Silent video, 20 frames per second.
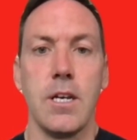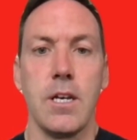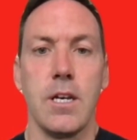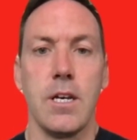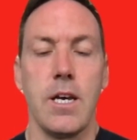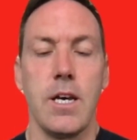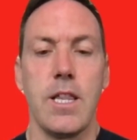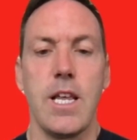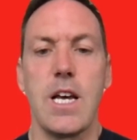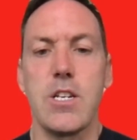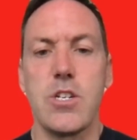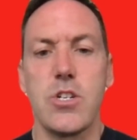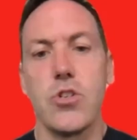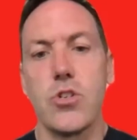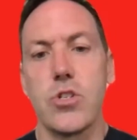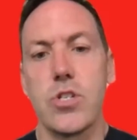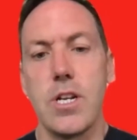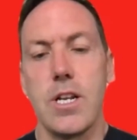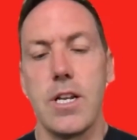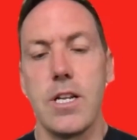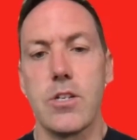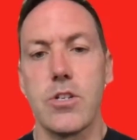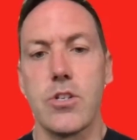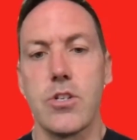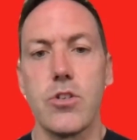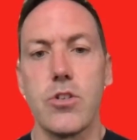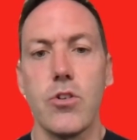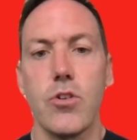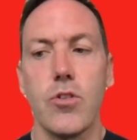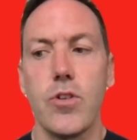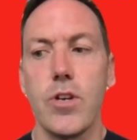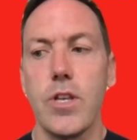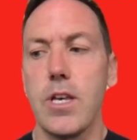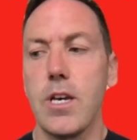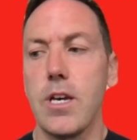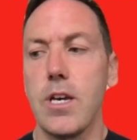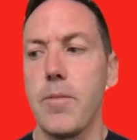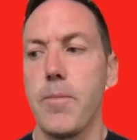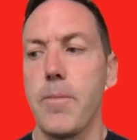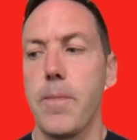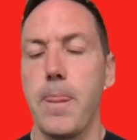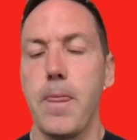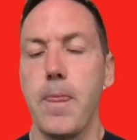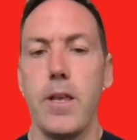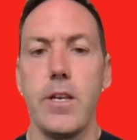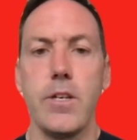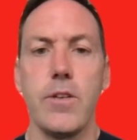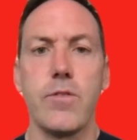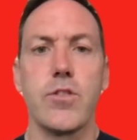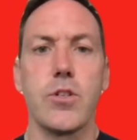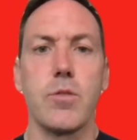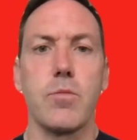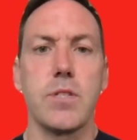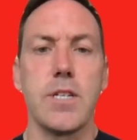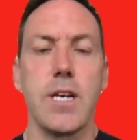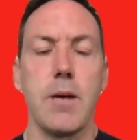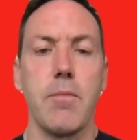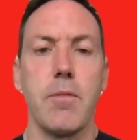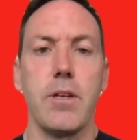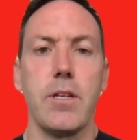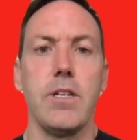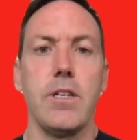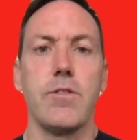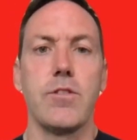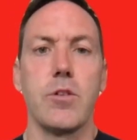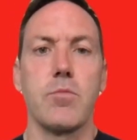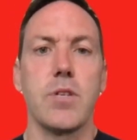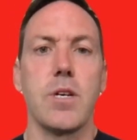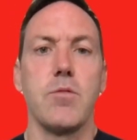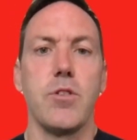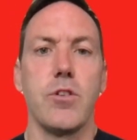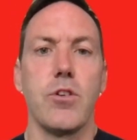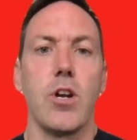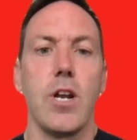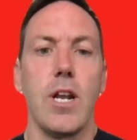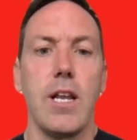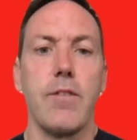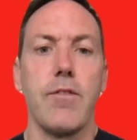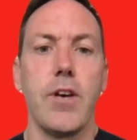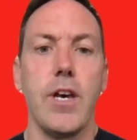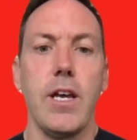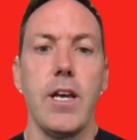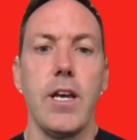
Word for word: And that's just a little story that you sometimes, you sometimes you've got to live it.